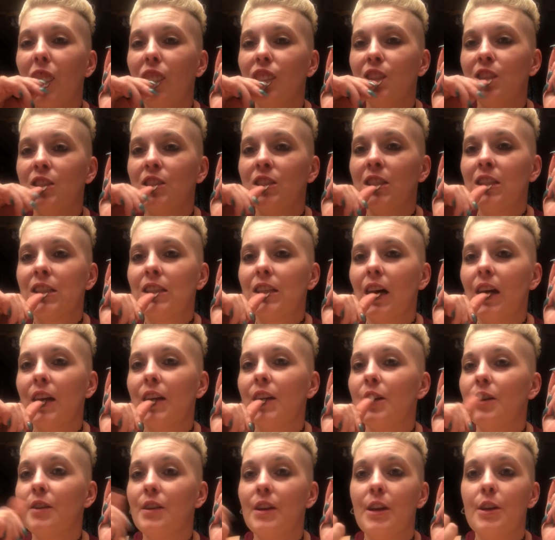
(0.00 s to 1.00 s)

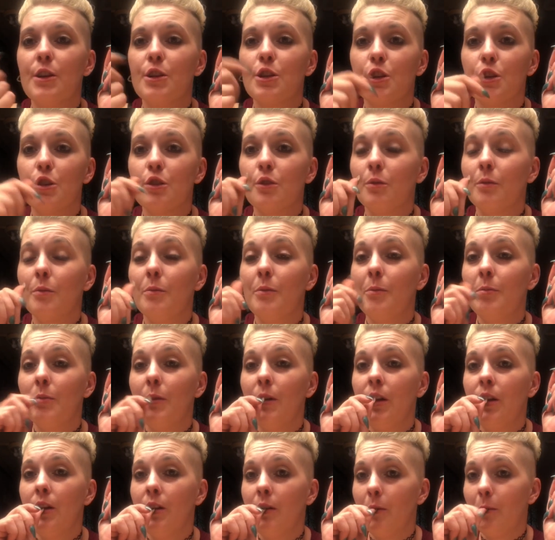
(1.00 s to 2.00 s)
dentures would be
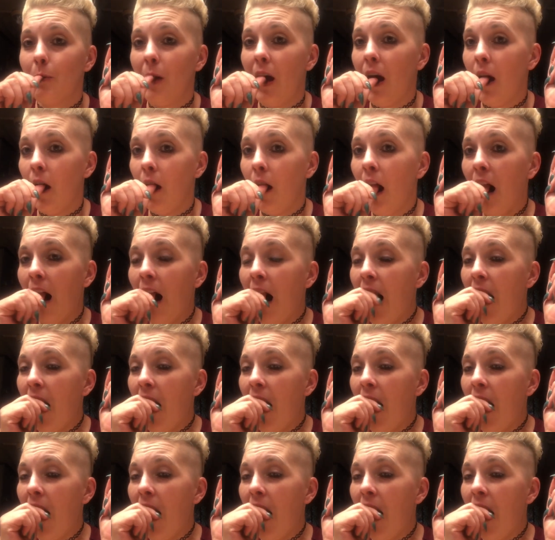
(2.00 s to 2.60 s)
put in your mouth,